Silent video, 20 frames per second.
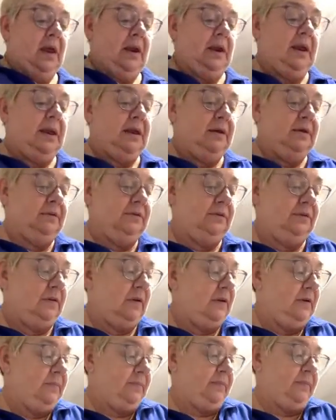And
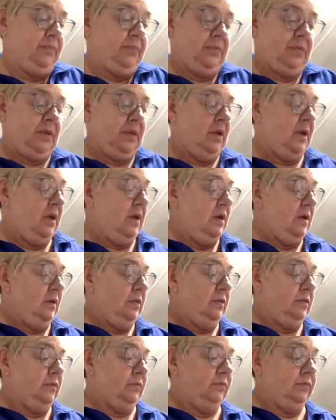here's
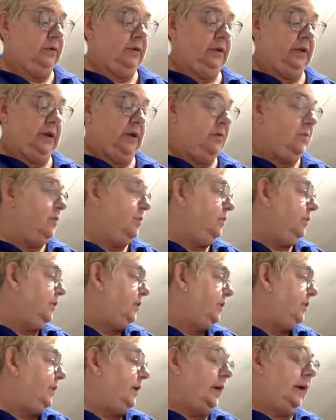the really
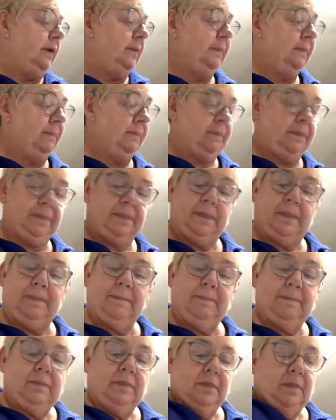cool thing.
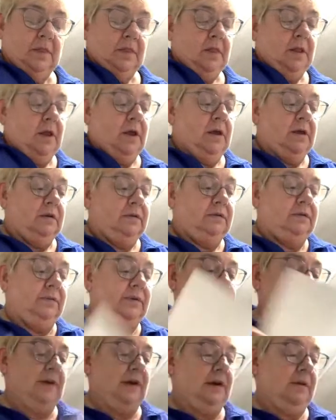So
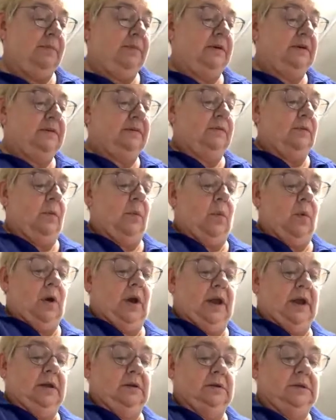we take a piece of
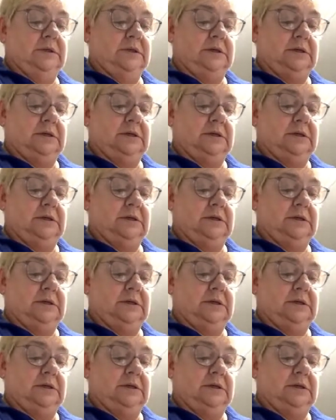white.